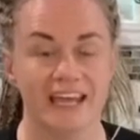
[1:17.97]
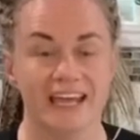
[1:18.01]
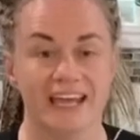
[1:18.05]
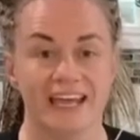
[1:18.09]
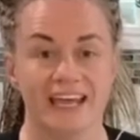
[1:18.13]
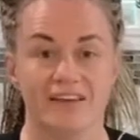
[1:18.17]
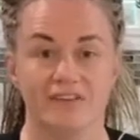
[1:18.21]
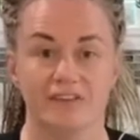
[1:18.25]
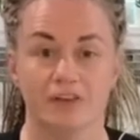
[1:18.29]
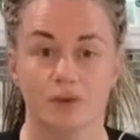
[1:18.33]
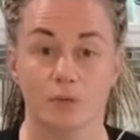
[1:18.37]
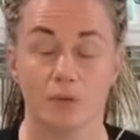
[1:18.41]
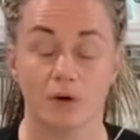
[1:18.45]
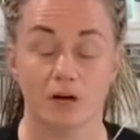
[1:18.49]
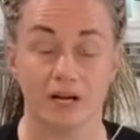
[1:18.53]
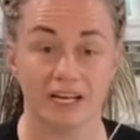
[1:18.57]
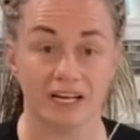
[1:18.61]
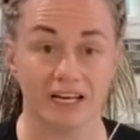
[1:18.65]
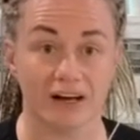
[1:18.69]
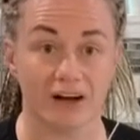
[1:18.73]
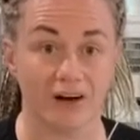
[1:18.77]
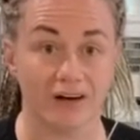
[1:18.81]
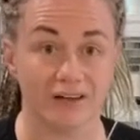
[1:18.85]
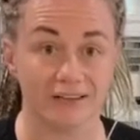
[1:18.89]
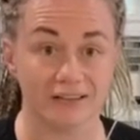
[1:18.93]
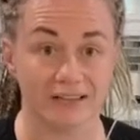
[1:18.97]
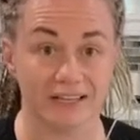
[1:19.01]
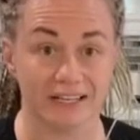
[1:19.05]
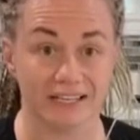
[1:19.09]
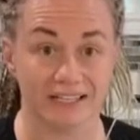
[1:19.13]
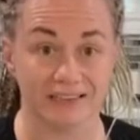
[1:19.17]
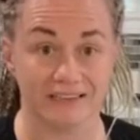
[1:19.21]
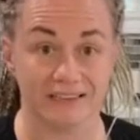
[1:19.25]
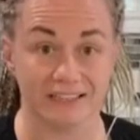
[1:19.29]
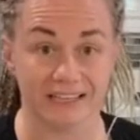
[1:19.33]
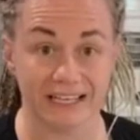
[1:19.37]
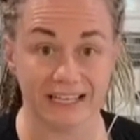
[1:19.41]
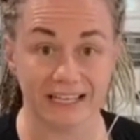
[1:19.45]
If you want an
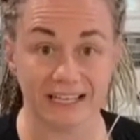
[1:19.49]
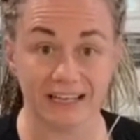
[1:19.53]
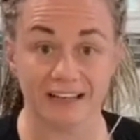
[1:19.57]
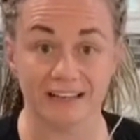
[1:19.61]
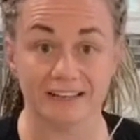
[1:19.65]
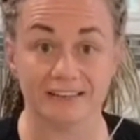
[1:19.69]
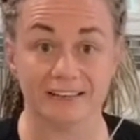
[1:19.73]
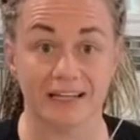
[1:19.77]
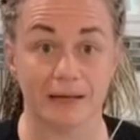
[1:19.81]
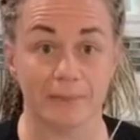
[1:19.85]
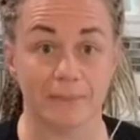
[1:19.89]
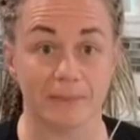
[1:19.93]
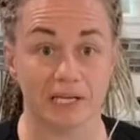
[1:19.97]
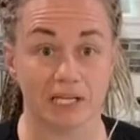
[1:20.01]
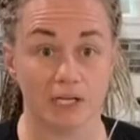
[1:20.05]
online link, let me